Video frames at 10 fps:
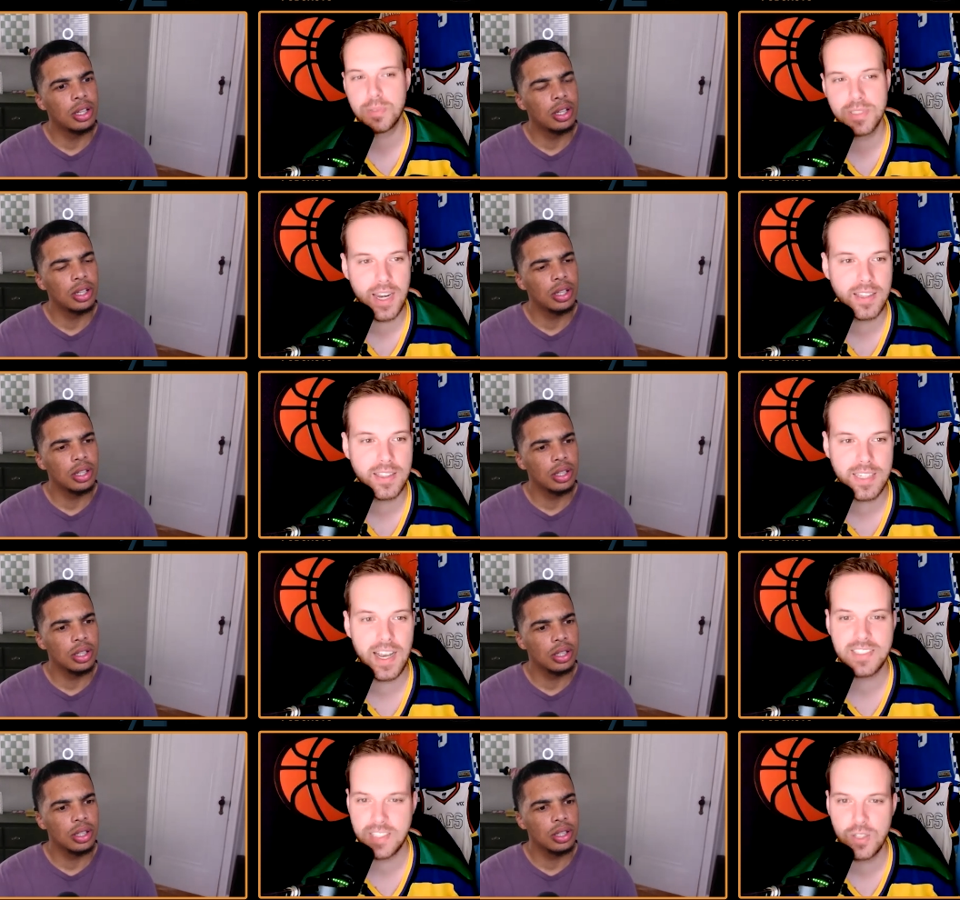Speaker 1: presenting these
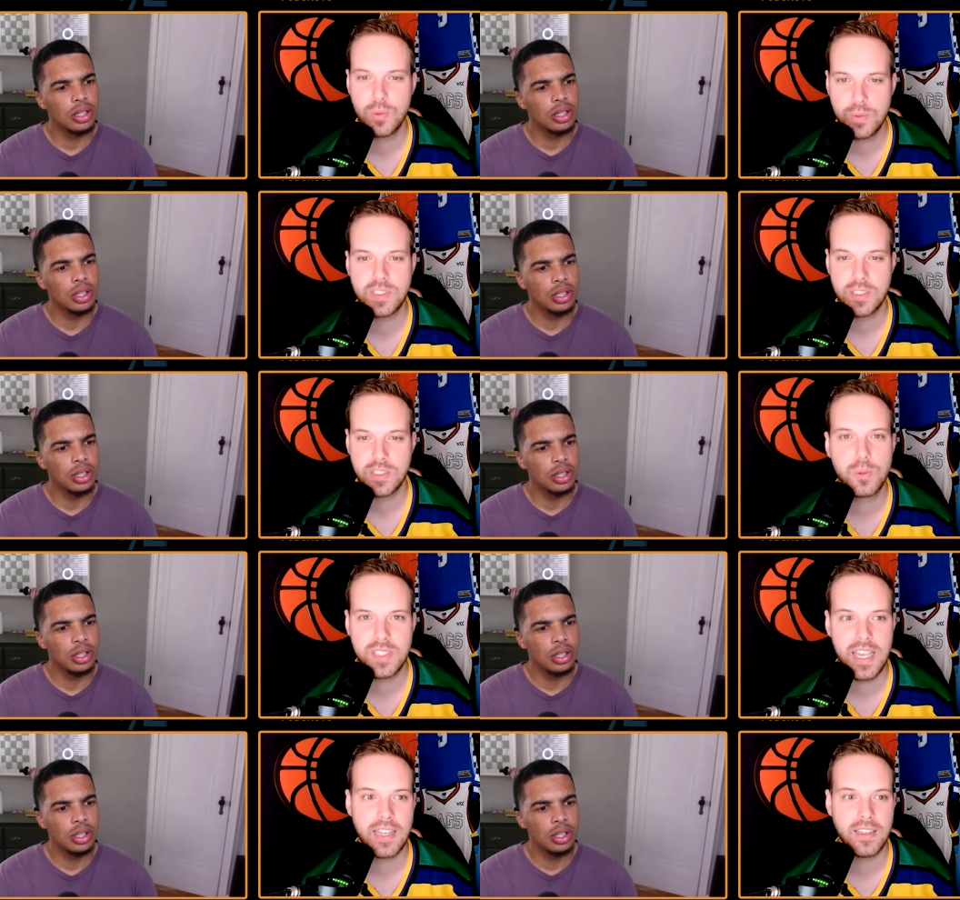guys and who's who's
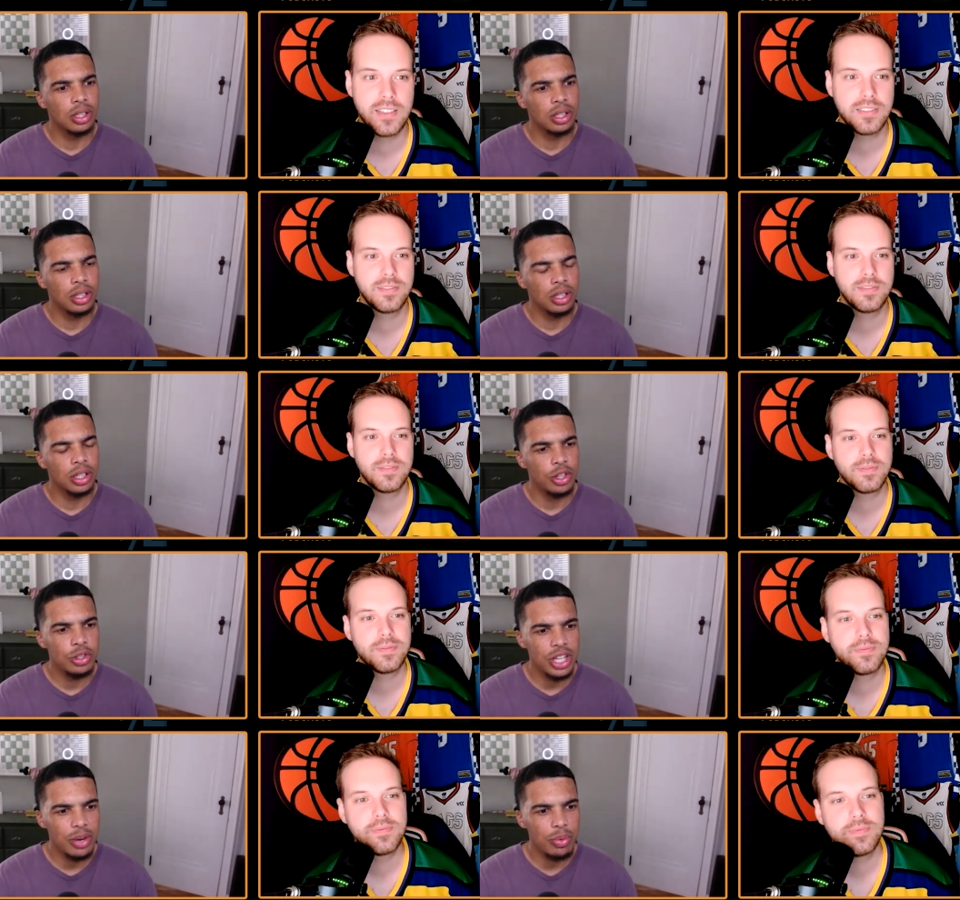in.
Speaker 2: You
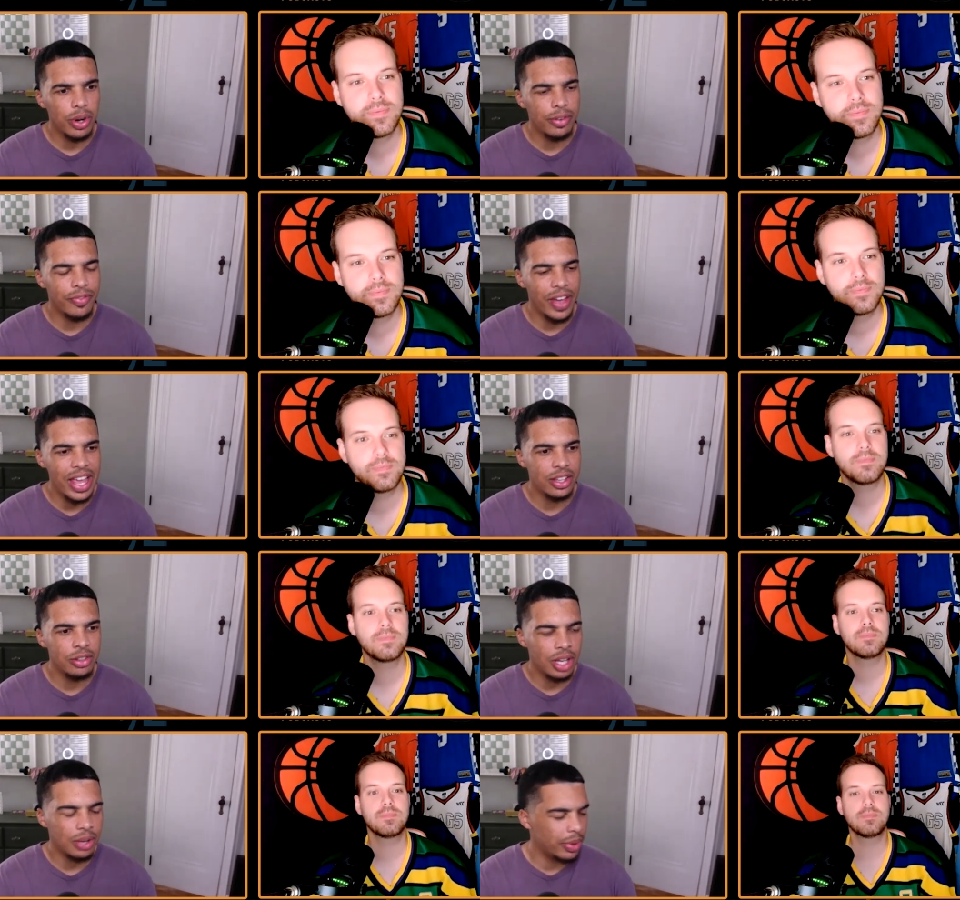said we're in Vegas. You
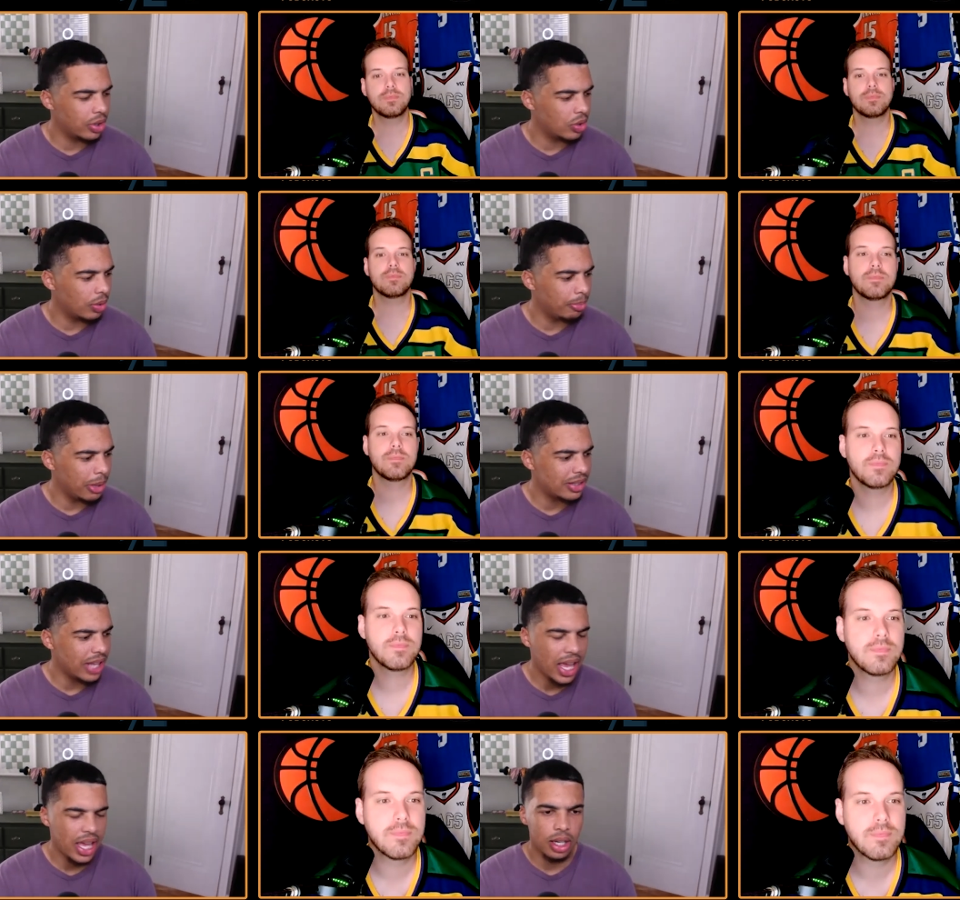said we are doing Big
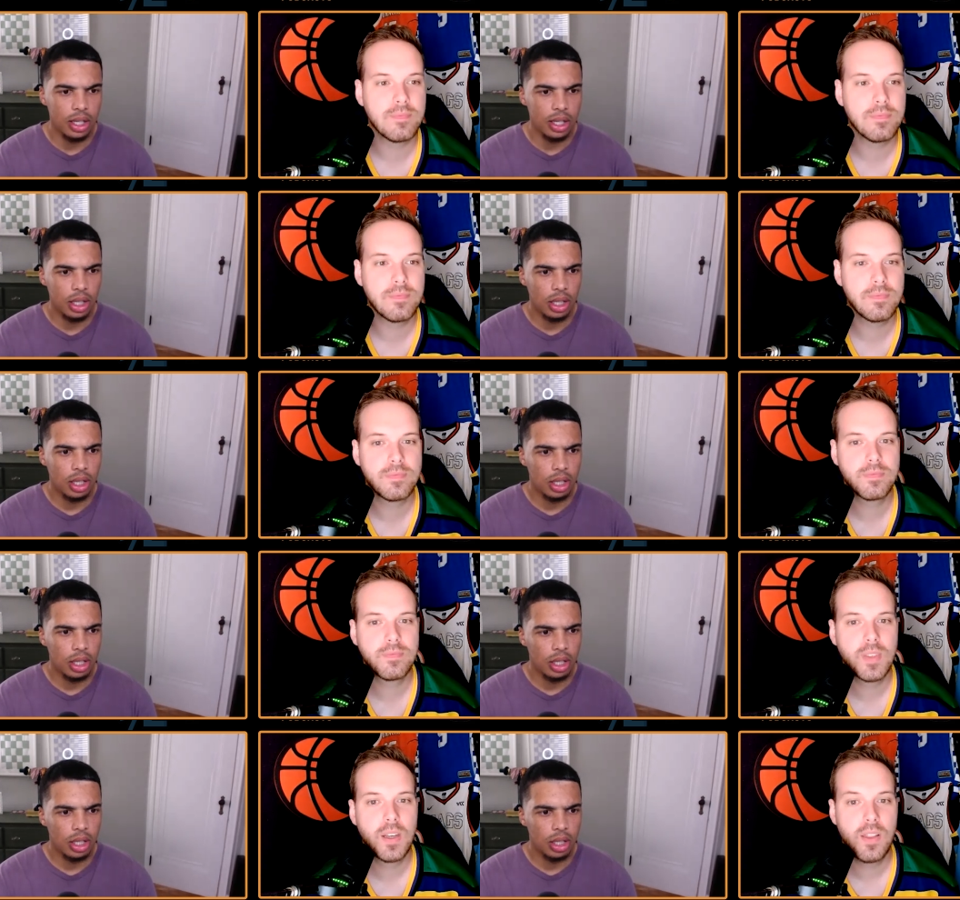10.
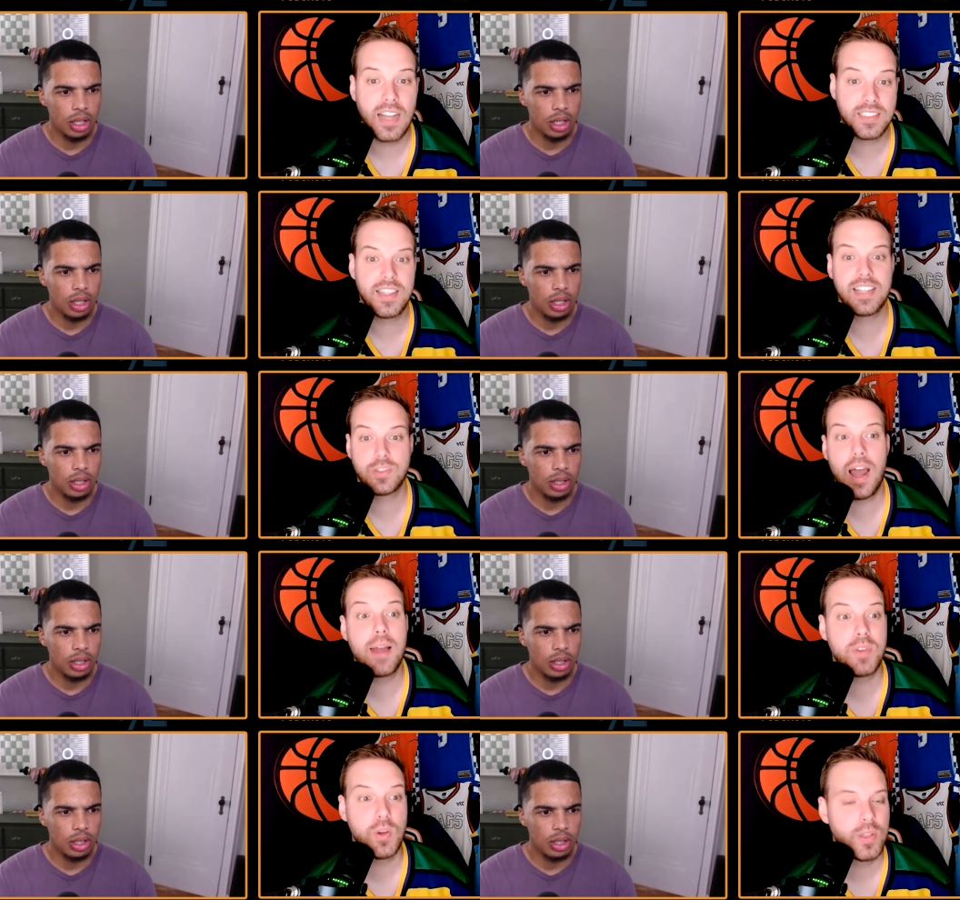
Speaker 1: I said that's what
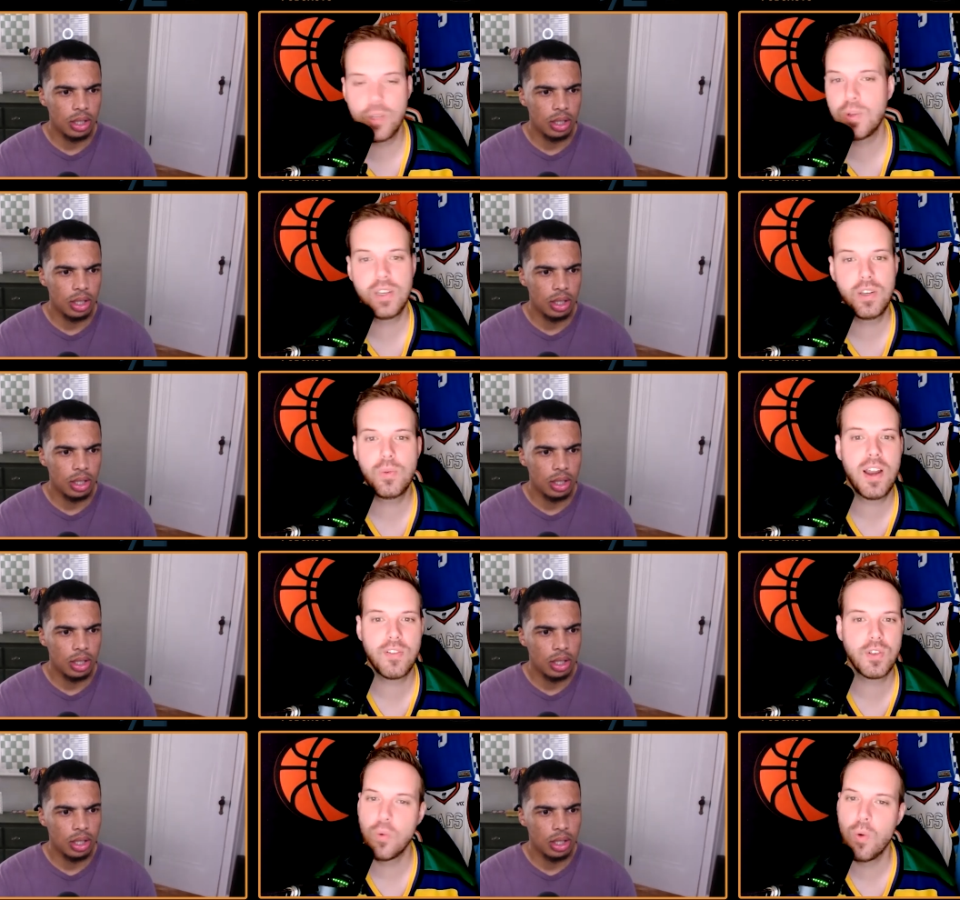I'm doing. You can do
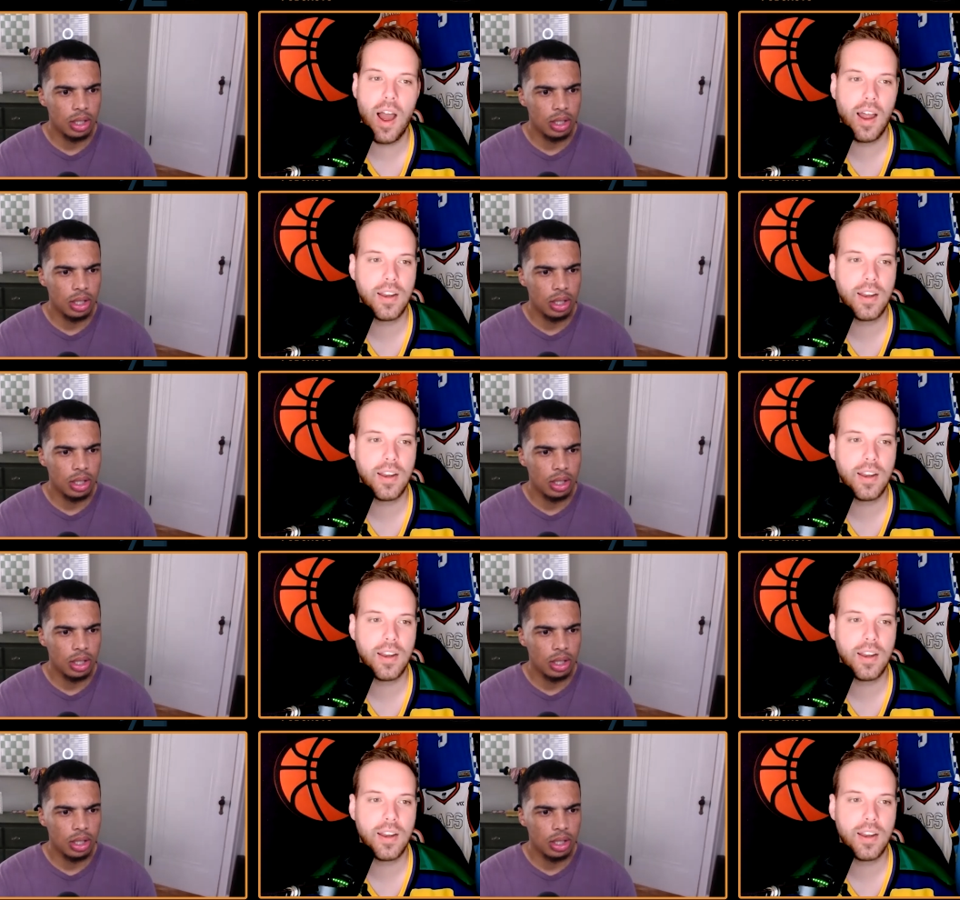whatever you want